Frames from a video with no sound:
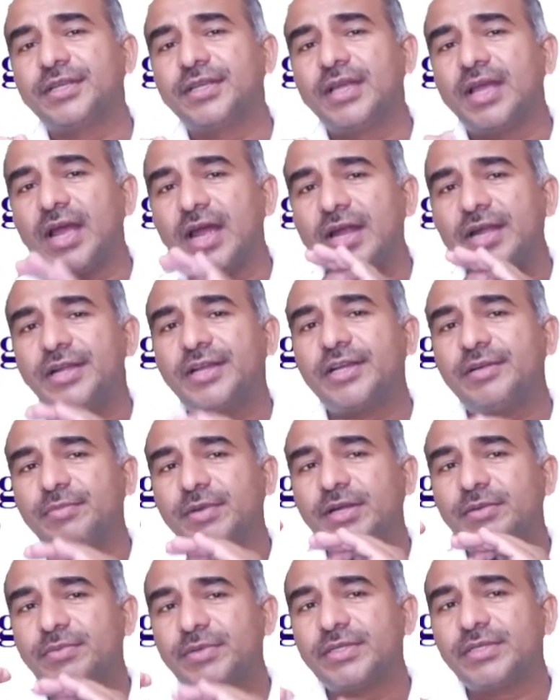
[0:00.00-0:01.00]
heart rate,
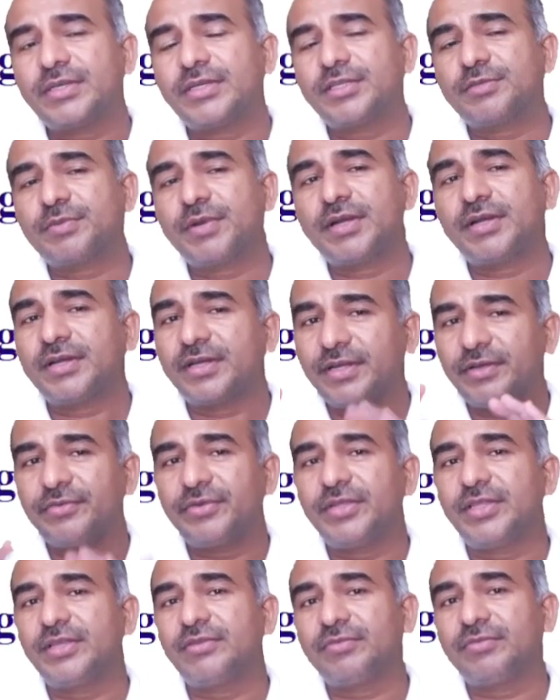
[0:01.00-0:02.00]
blood pressure, respiratory
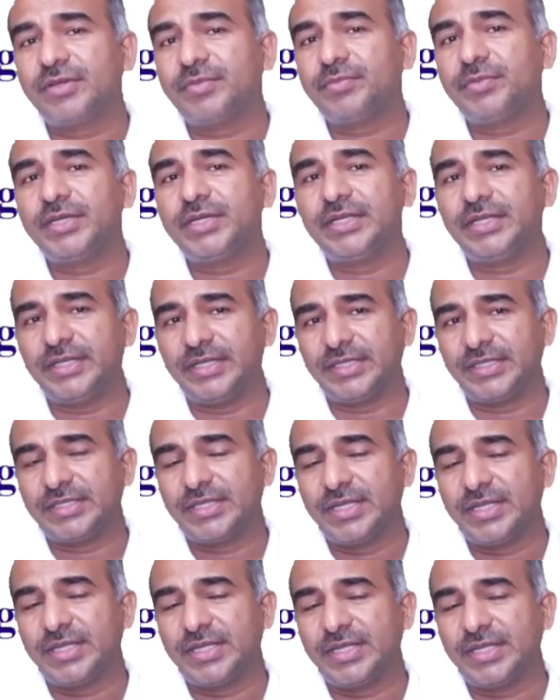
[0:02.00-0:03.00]
rate, everything will be
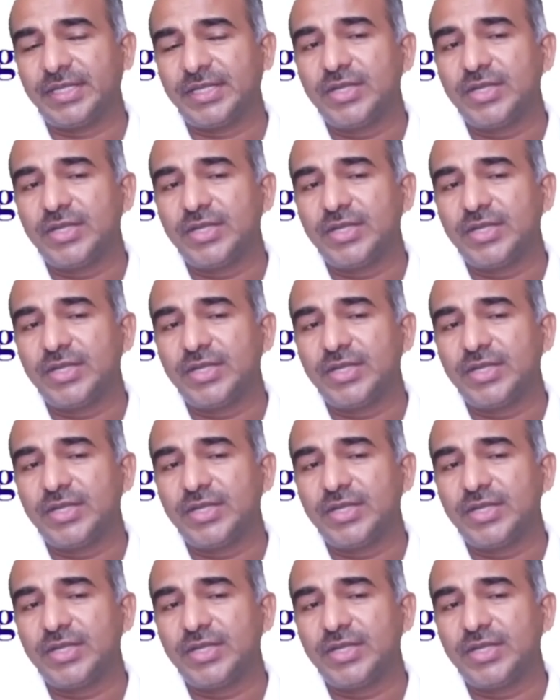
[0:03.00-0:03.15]
decreased.